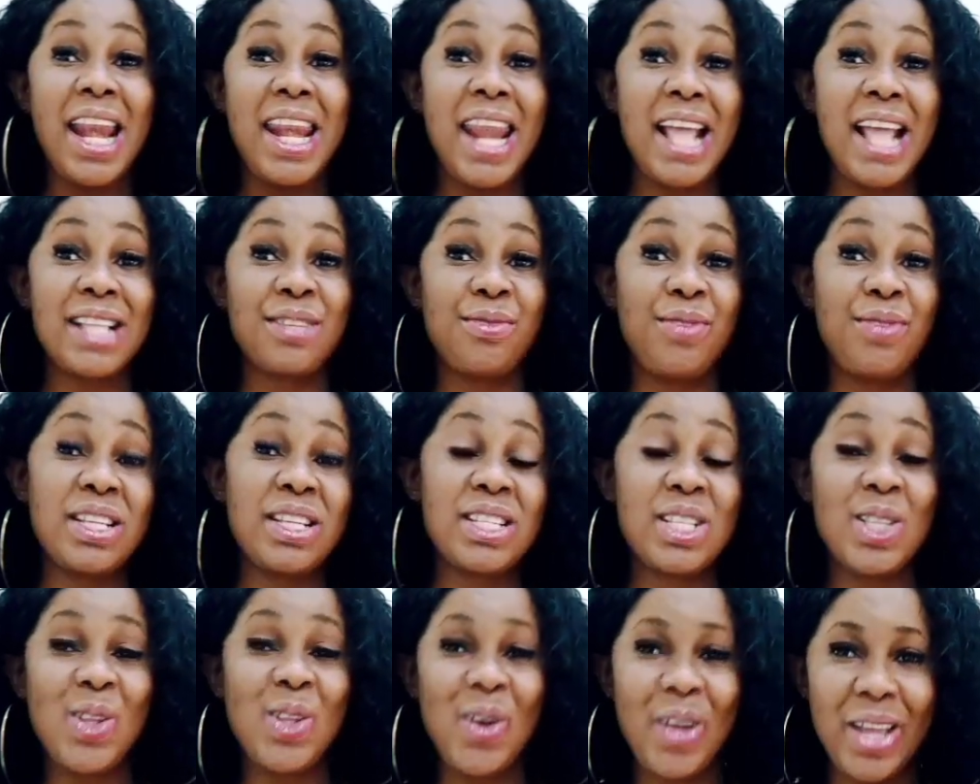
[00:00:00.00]

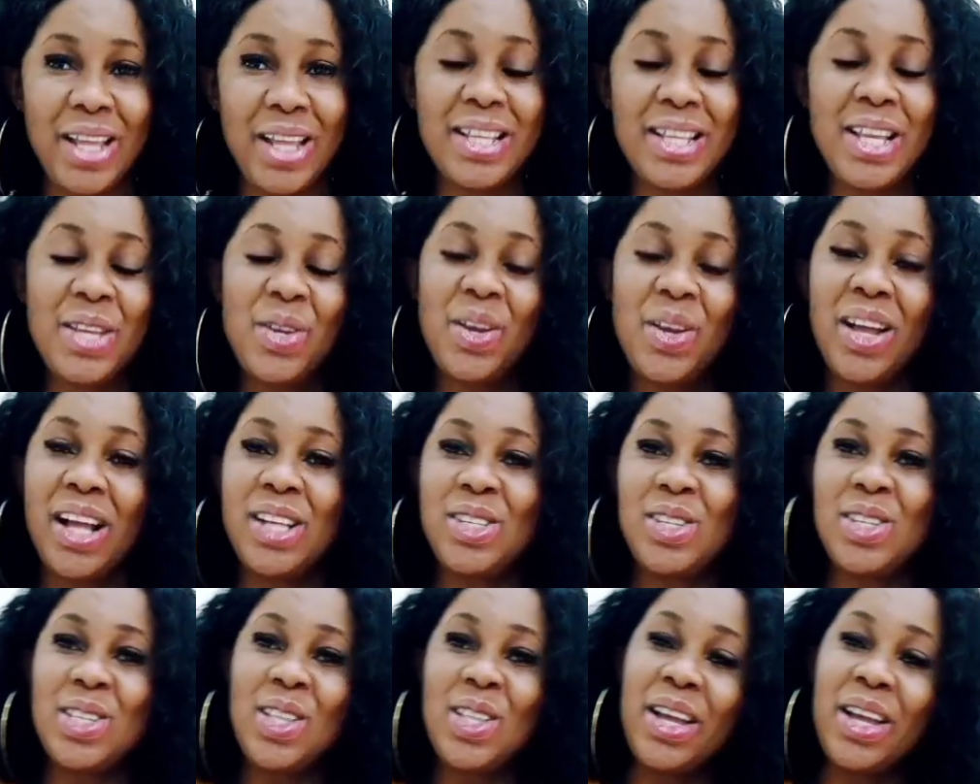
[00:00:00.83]
Netflix login. Then you can
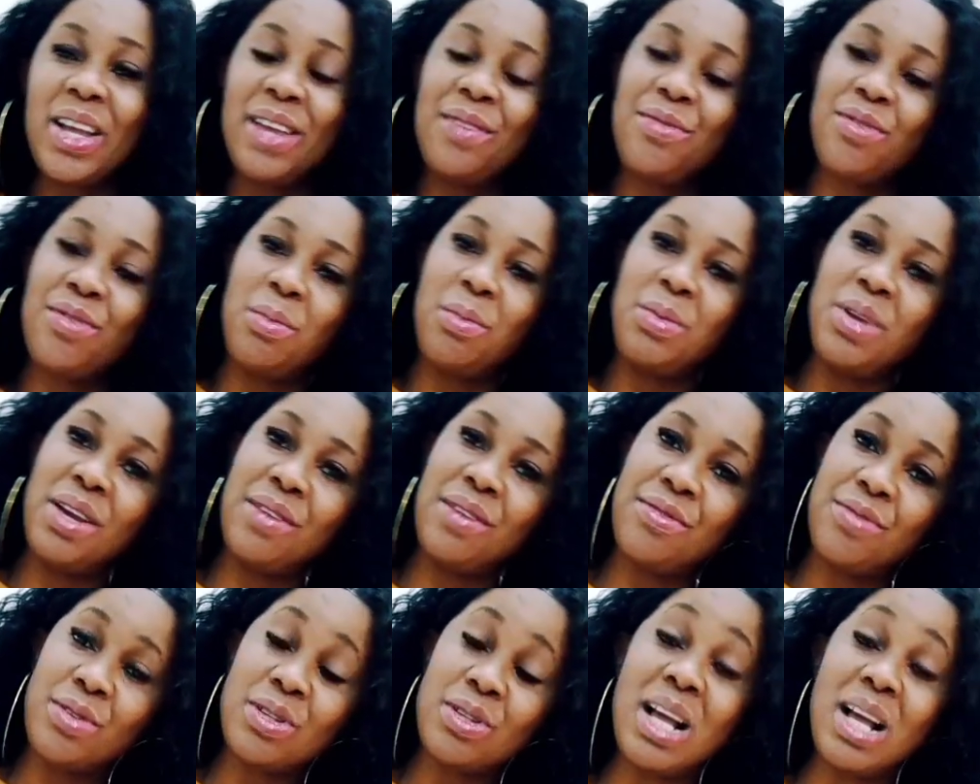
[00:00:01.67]
just log in from your
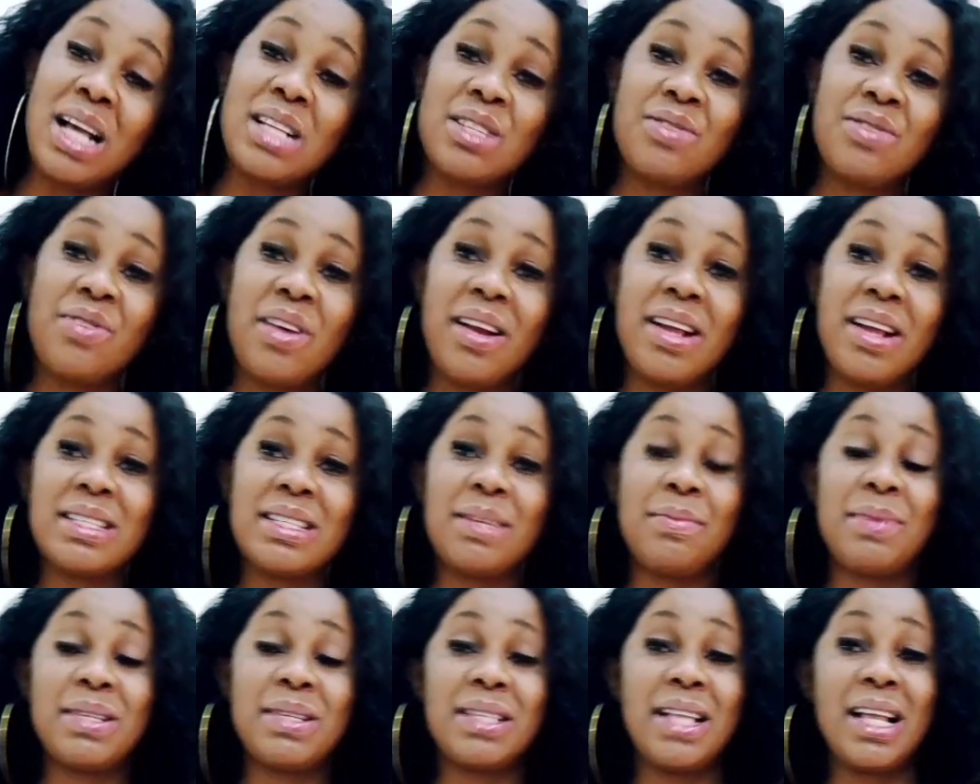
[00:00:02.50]
phone. As far as
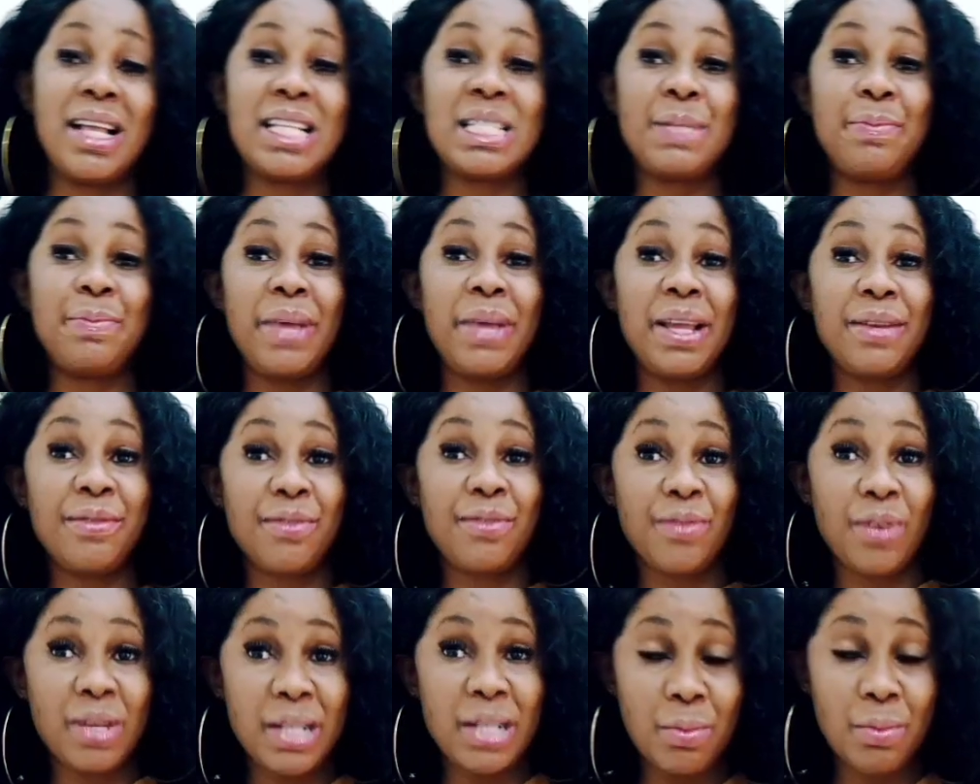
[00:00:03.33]
the person has paid
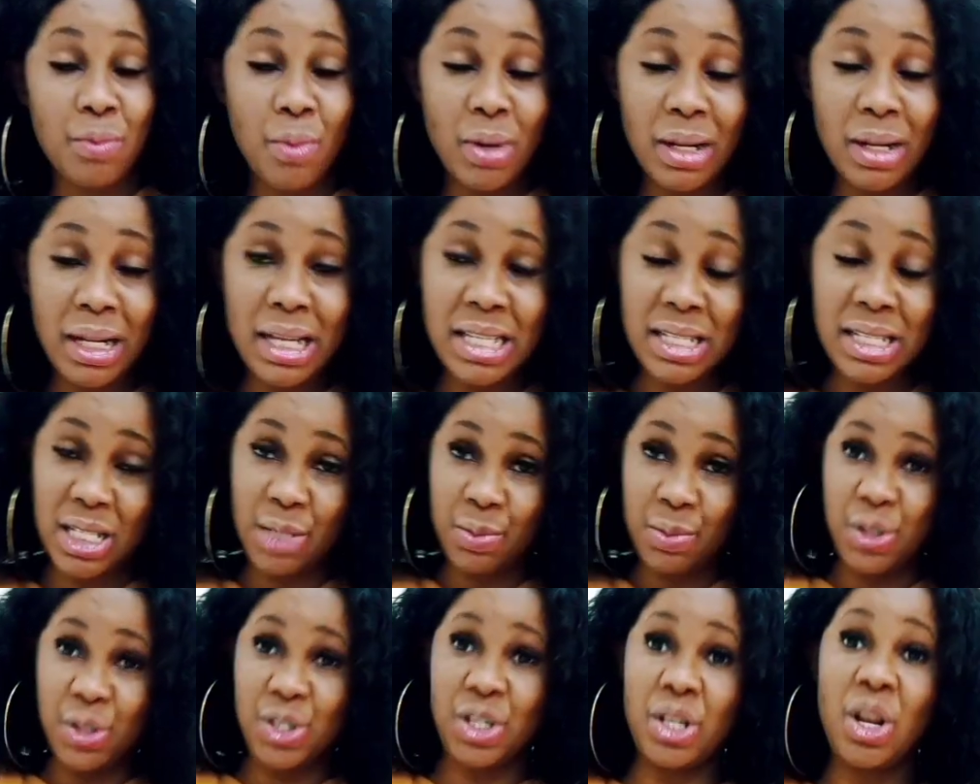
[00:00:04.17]
for the monthly
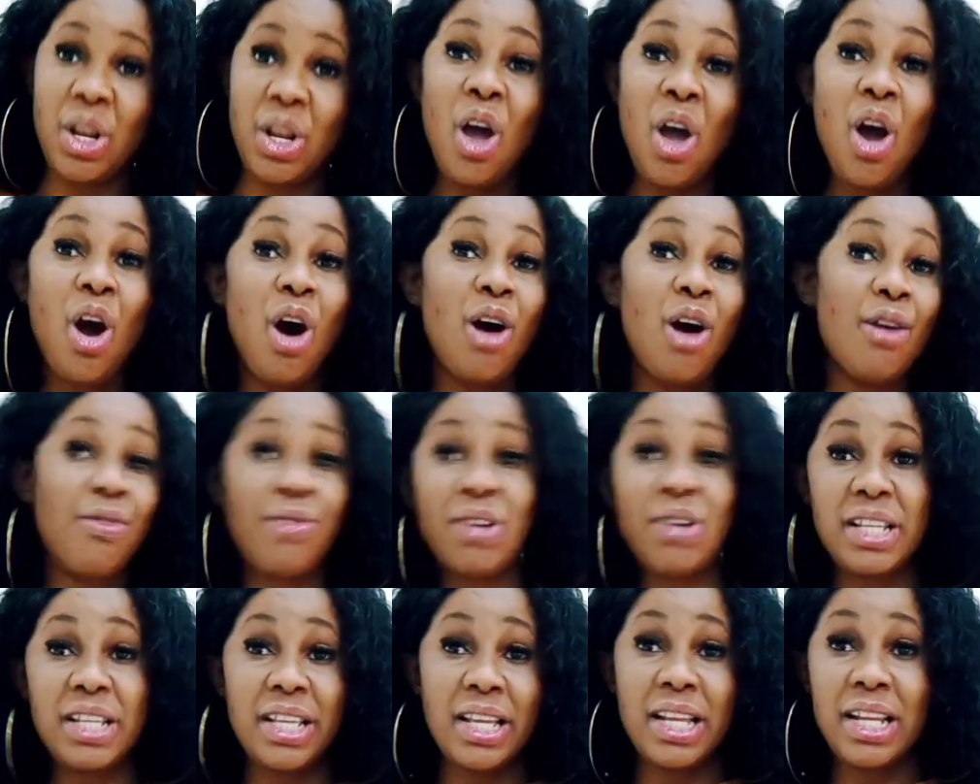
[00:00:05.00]
subscription or
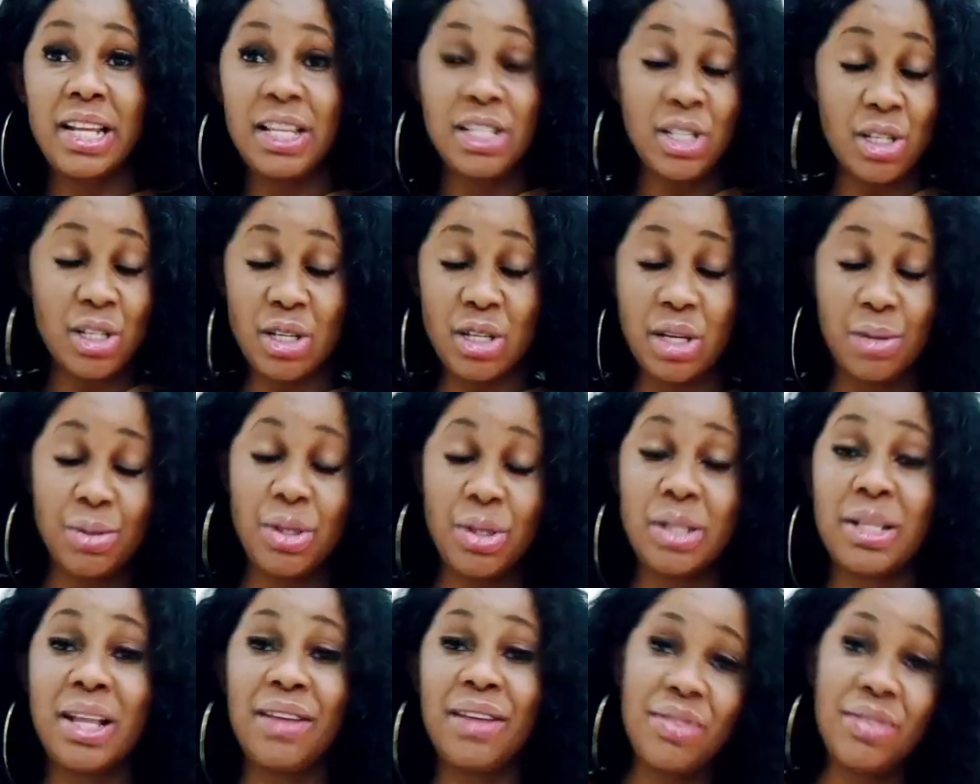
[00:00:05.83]
for the yearly
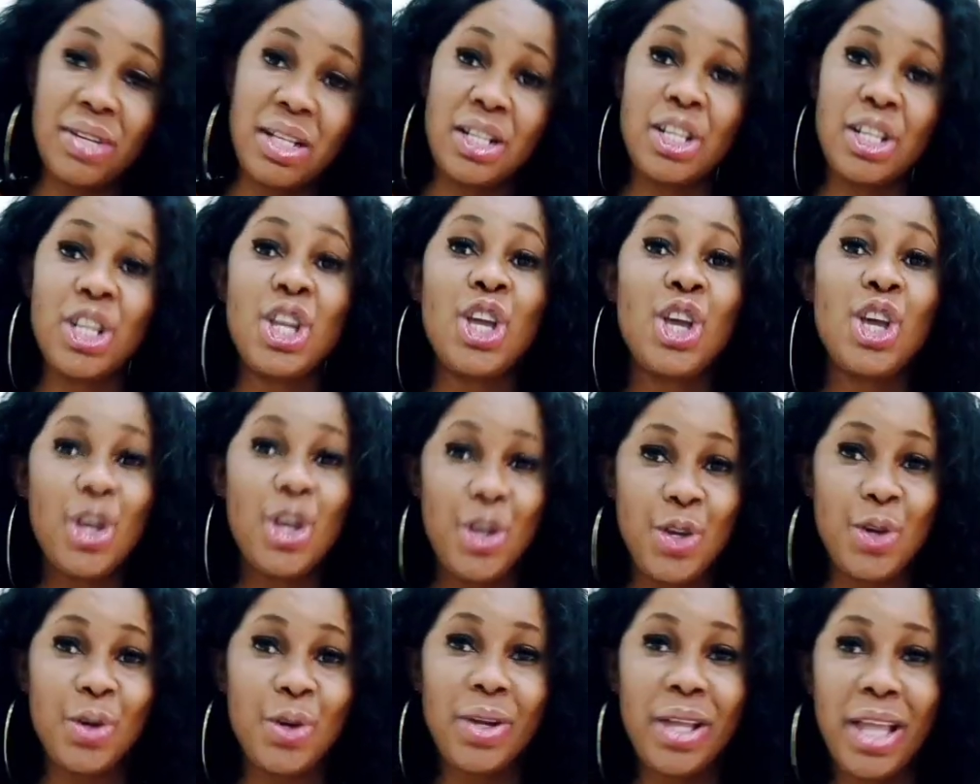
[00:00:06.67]
subscription, definitely
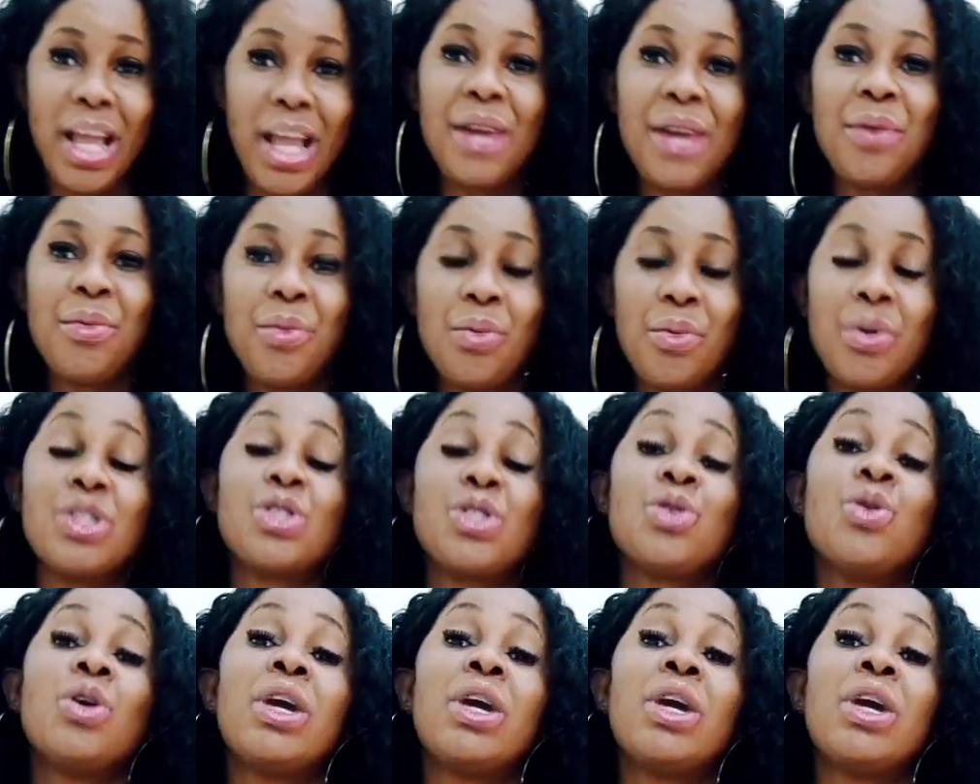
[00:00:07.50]
you can watch.